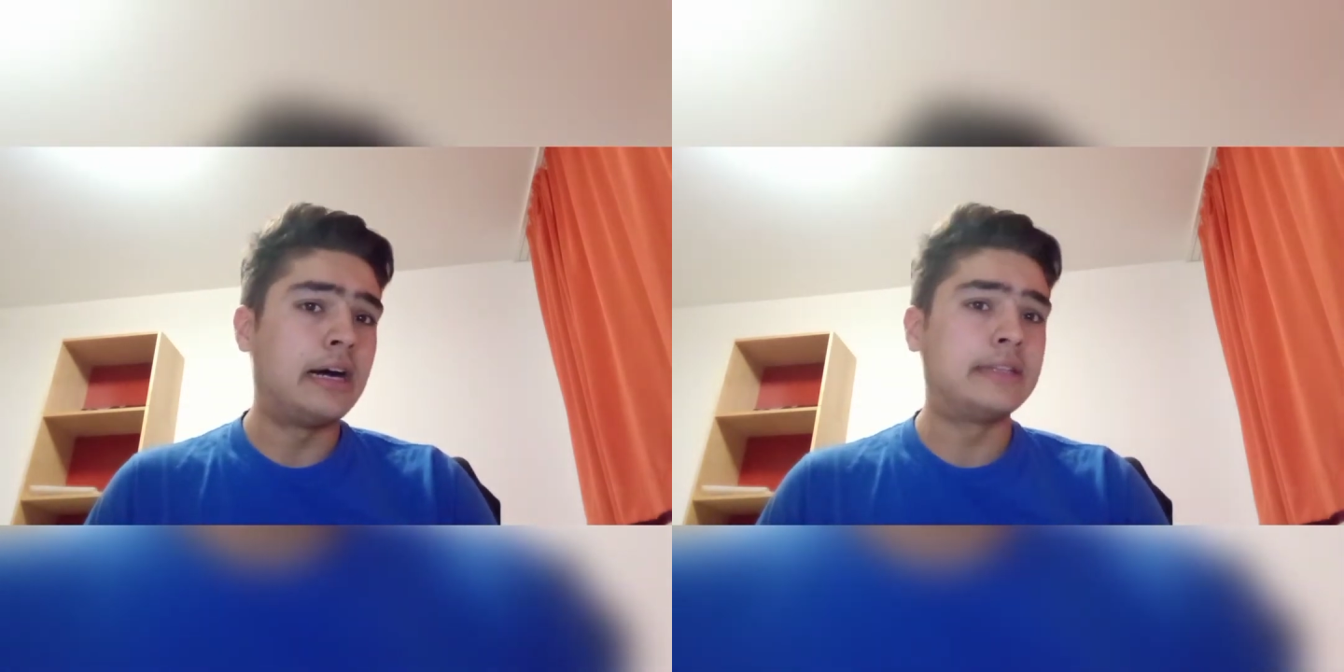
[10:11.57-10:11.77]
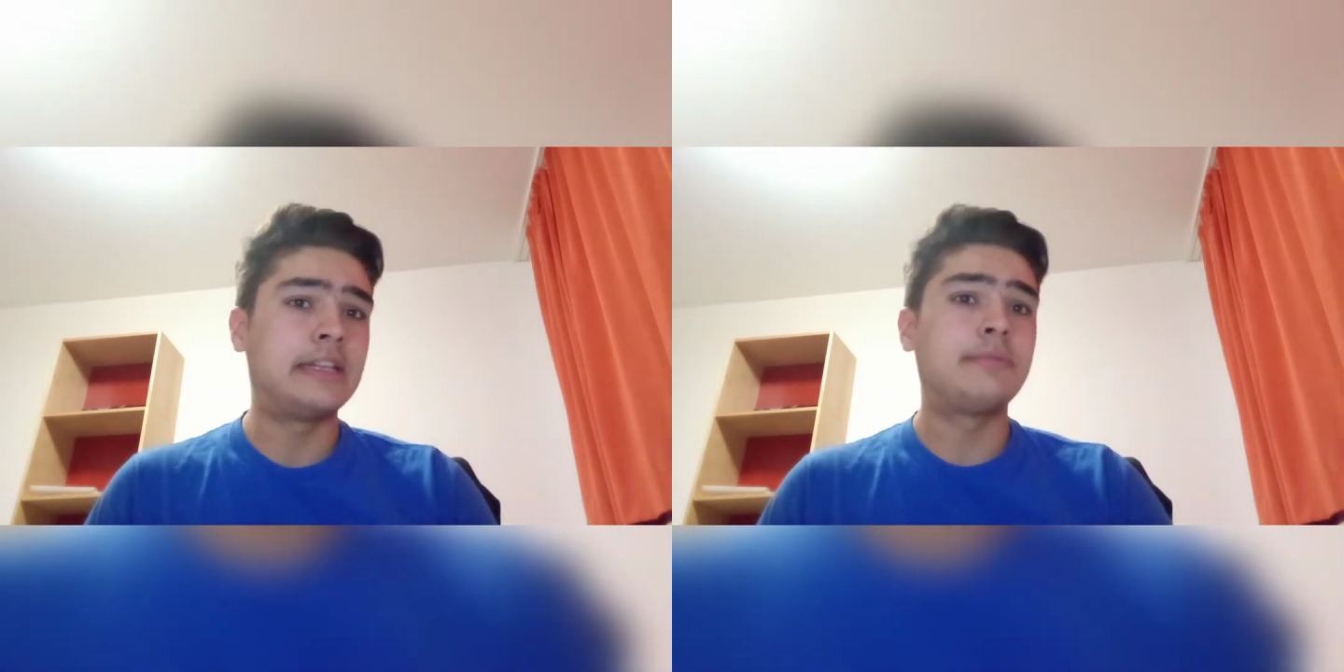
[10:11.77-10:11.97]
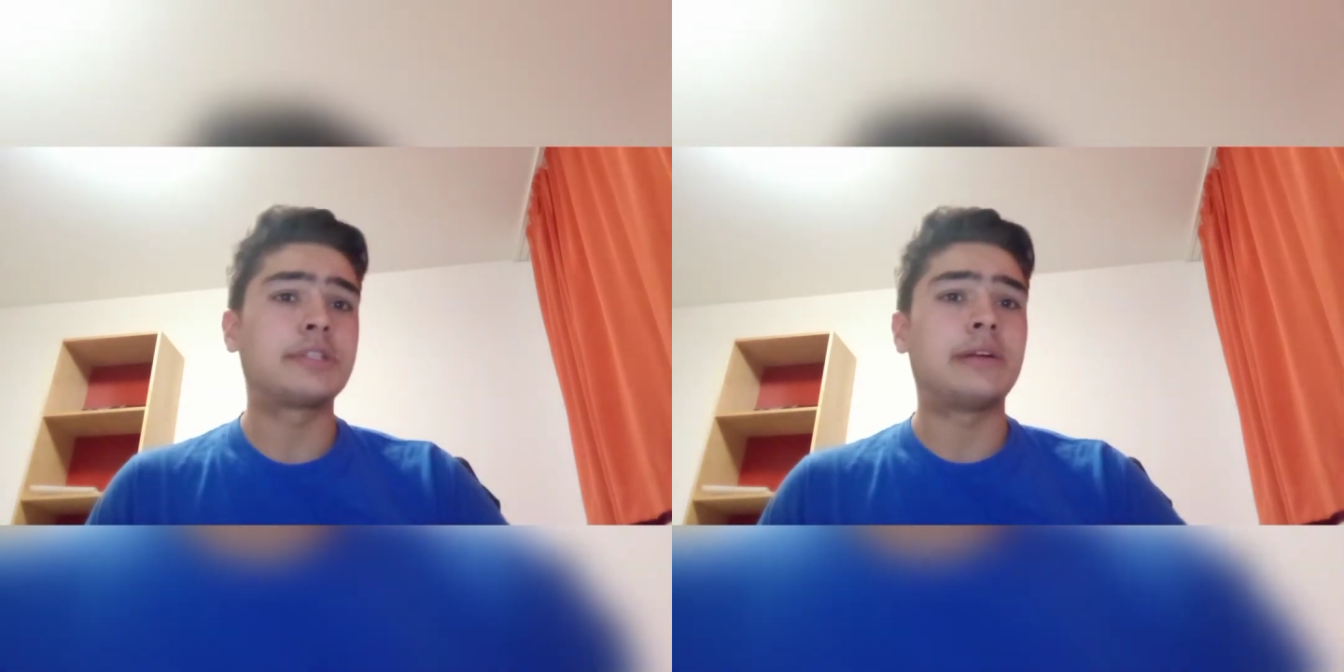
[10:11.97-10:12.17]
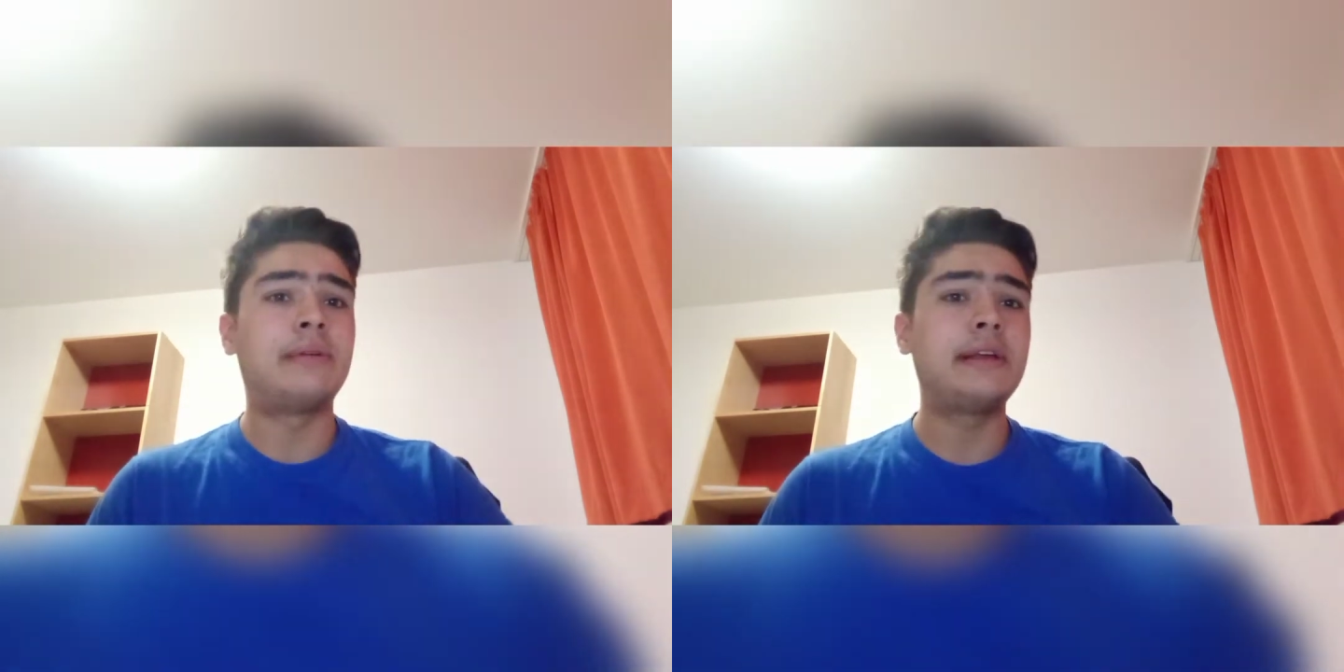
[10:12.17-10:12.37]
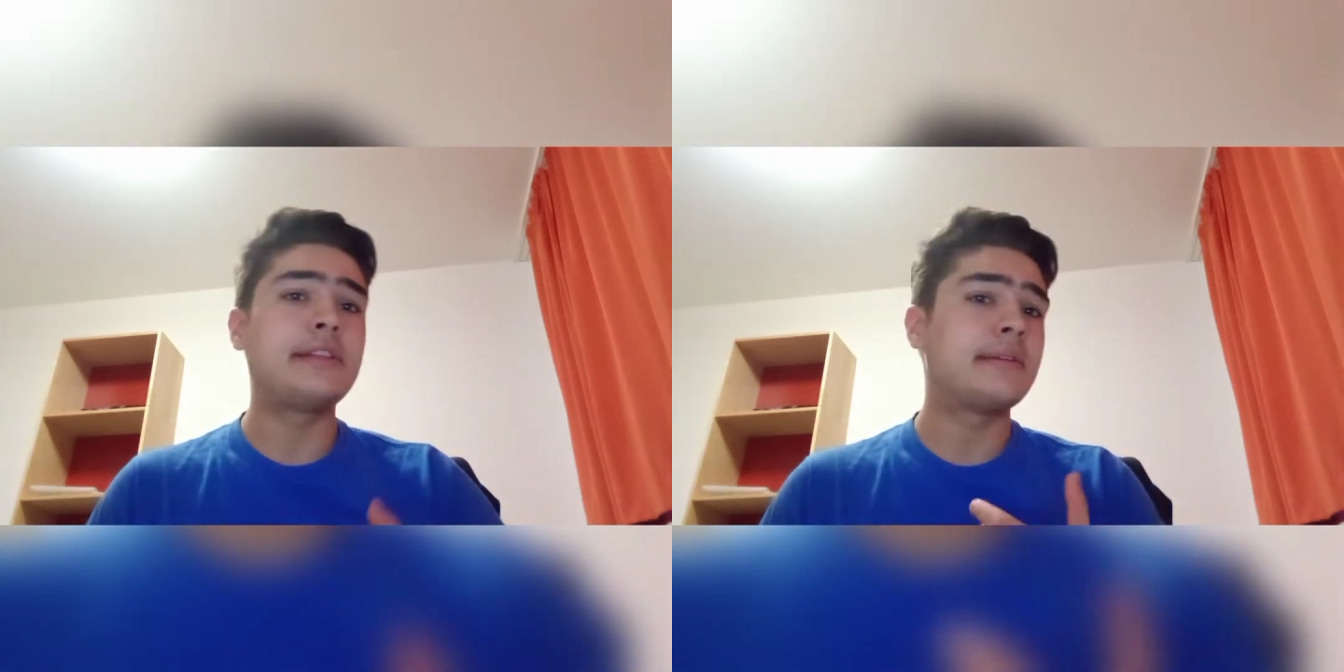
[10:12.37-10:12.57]
and it was a
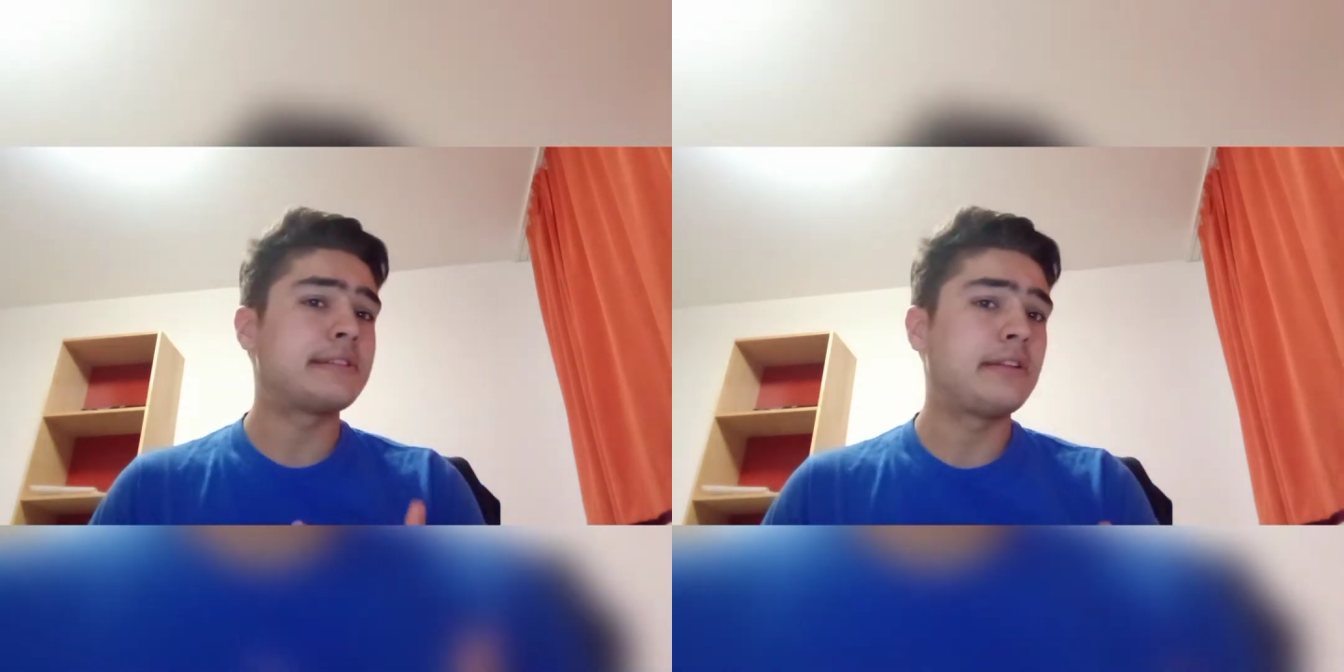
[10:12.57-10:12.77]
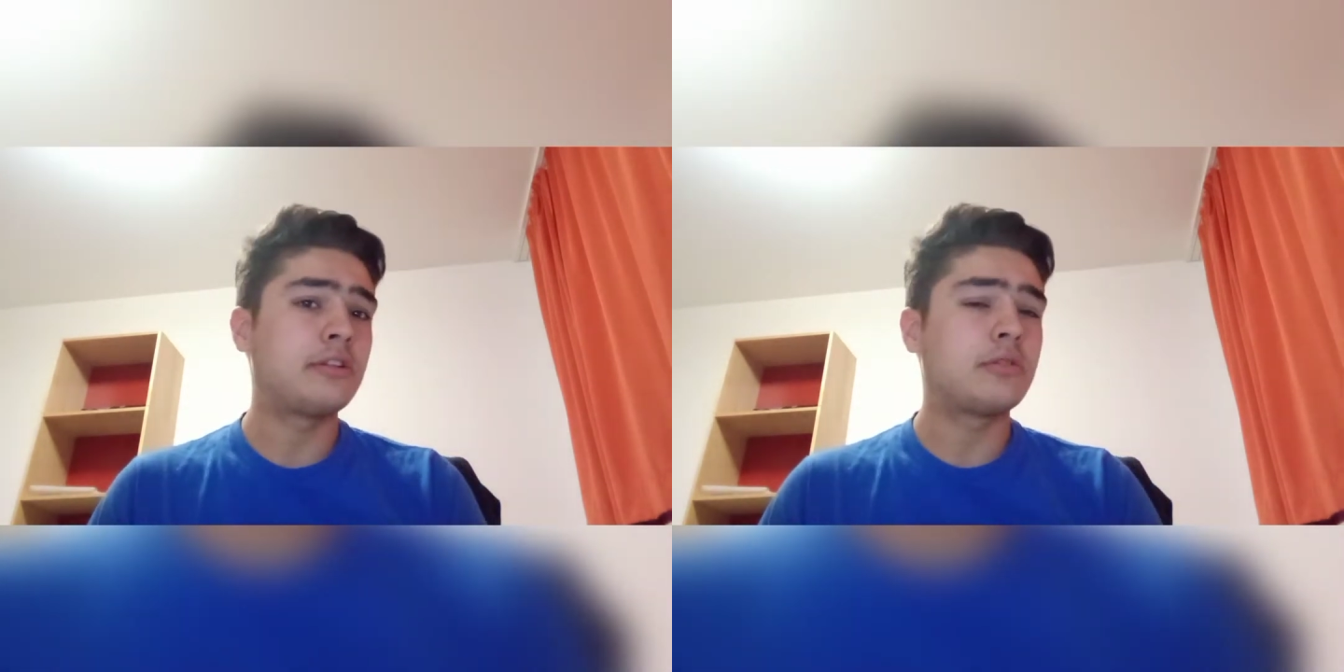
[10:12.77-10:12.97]
very interesting